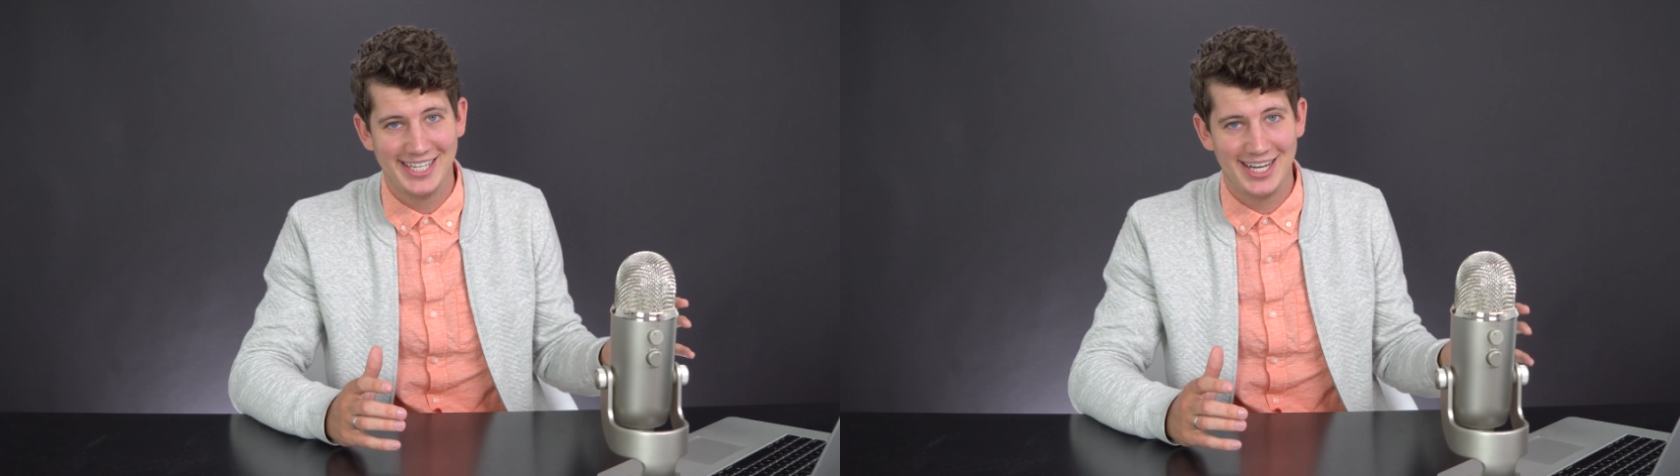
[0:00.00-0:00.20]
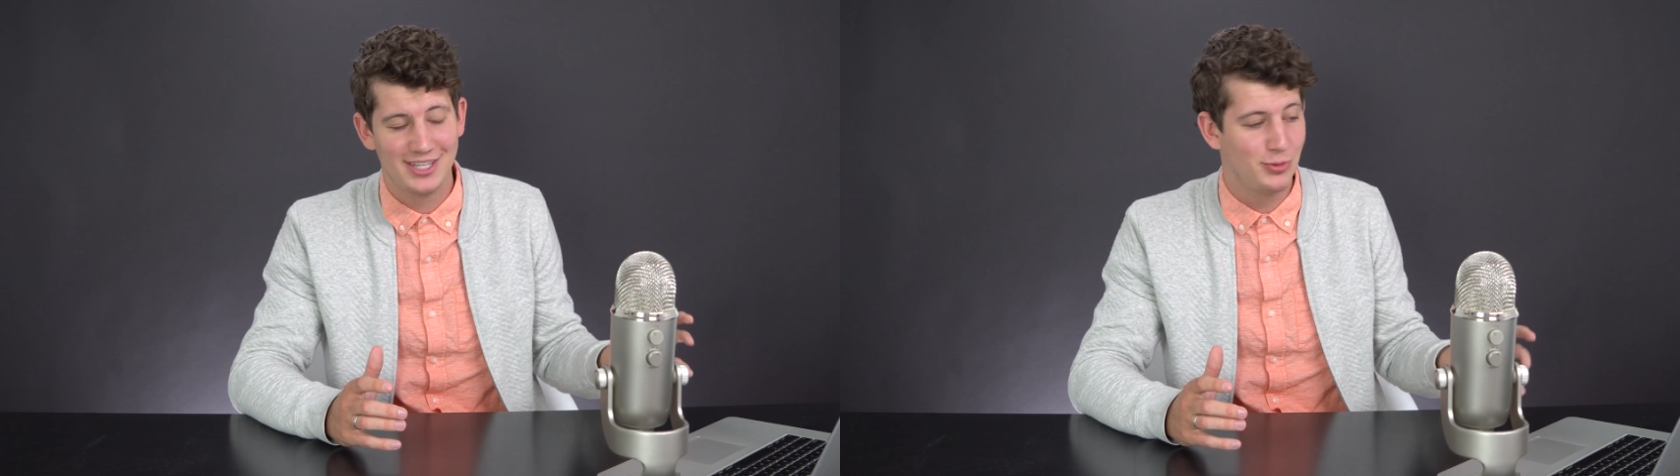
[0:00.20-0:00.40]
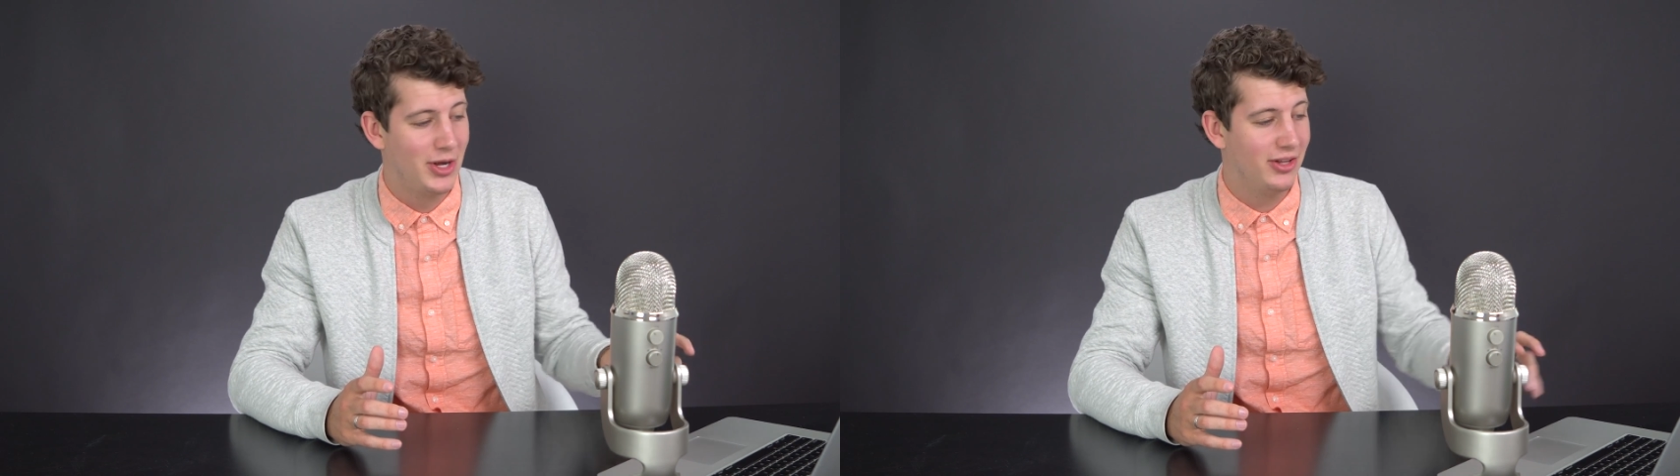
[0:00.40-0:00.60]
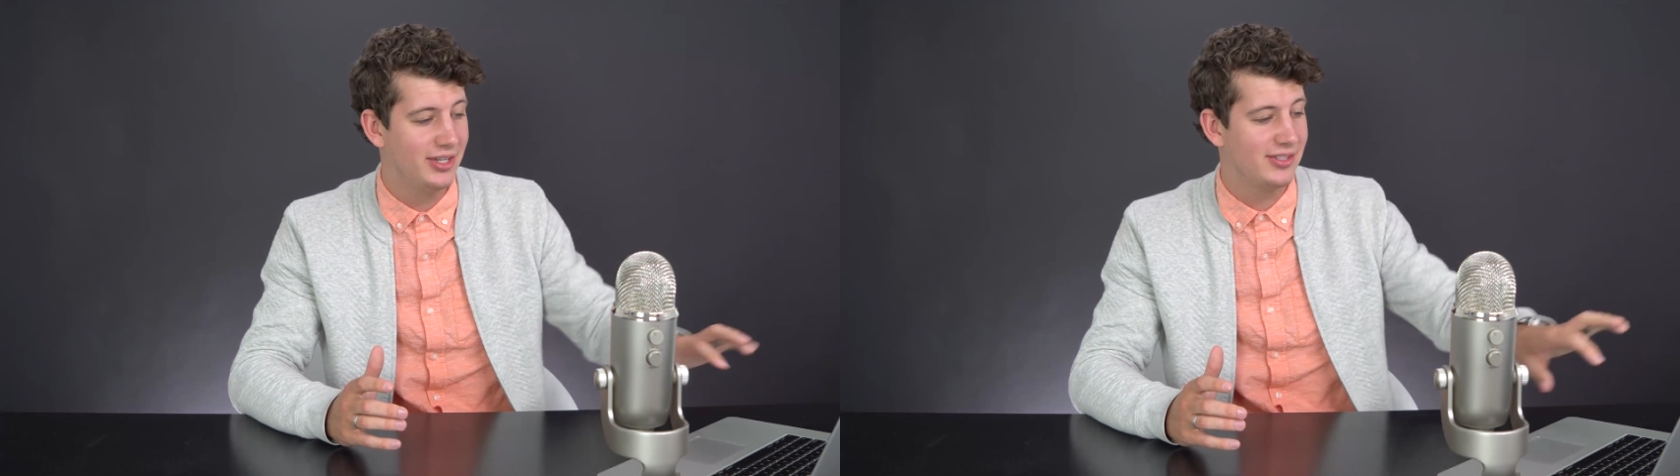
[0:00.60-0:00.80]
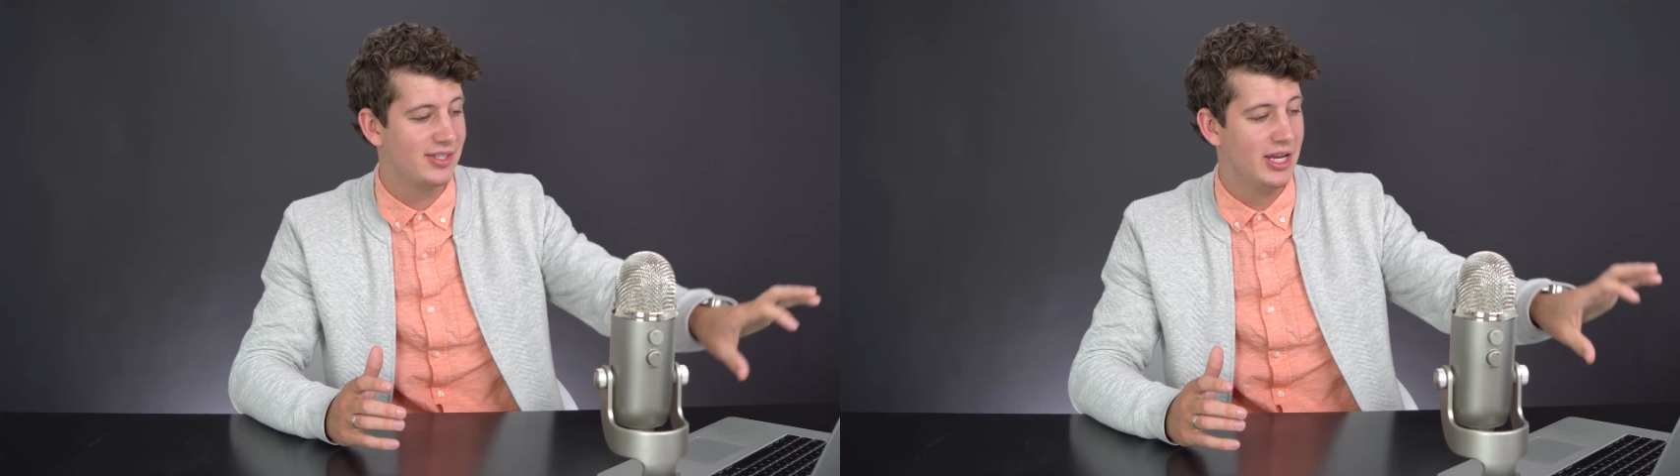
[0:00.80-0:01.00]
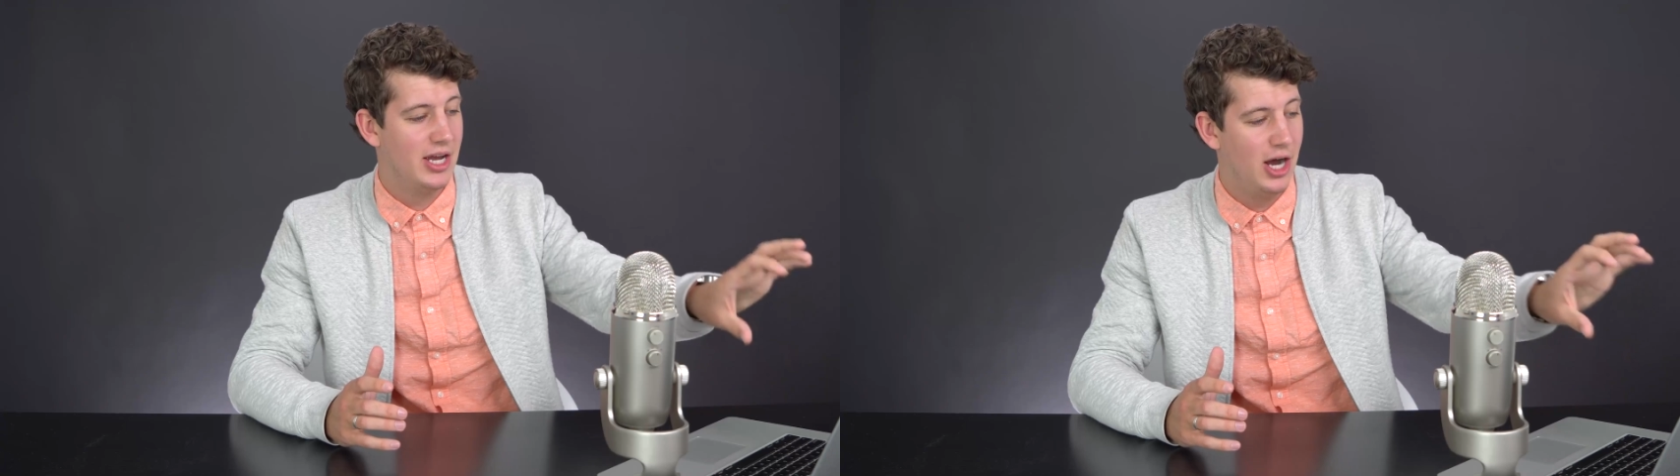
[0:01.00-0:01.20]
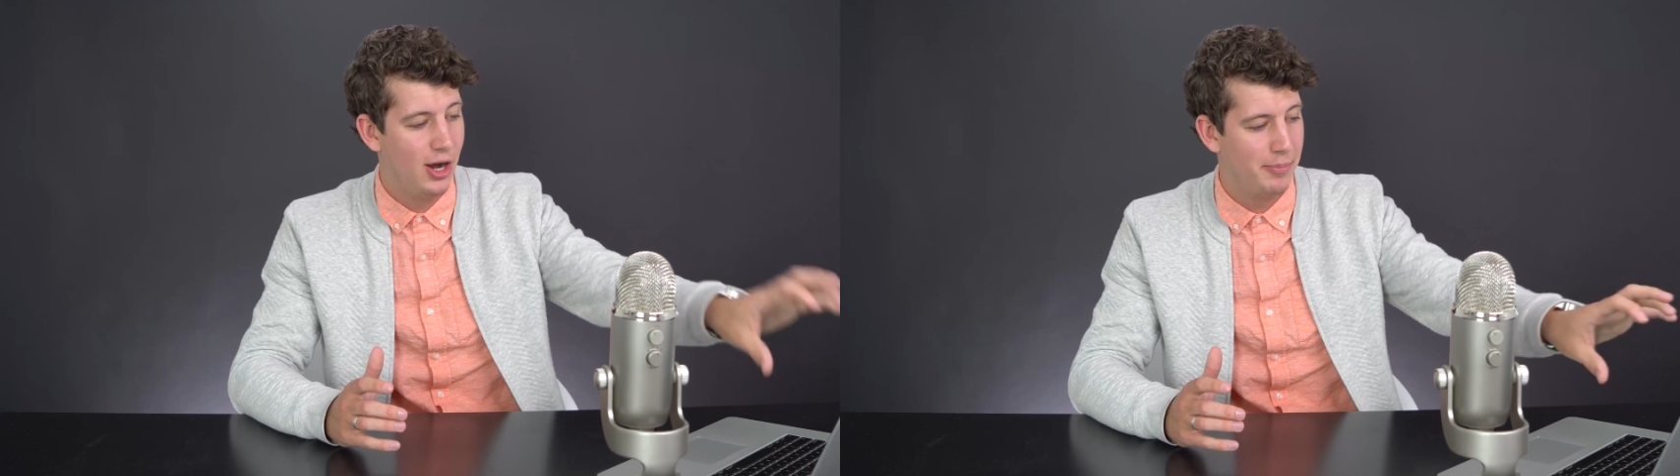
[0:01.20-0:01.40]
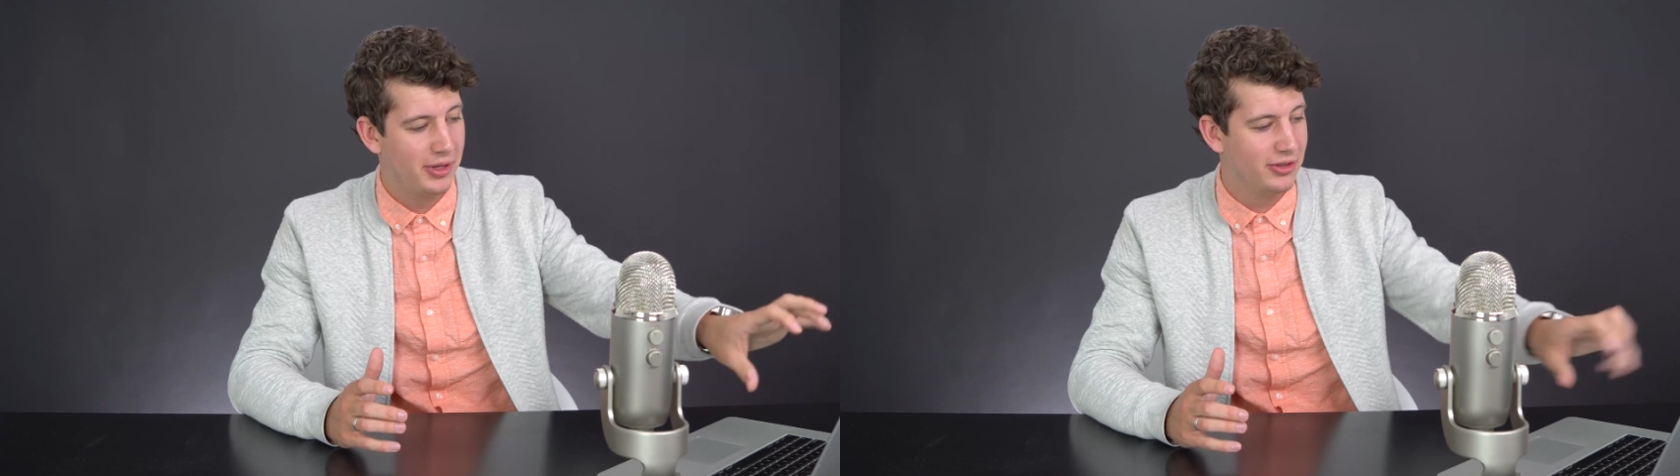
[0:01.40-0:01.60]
as well as upping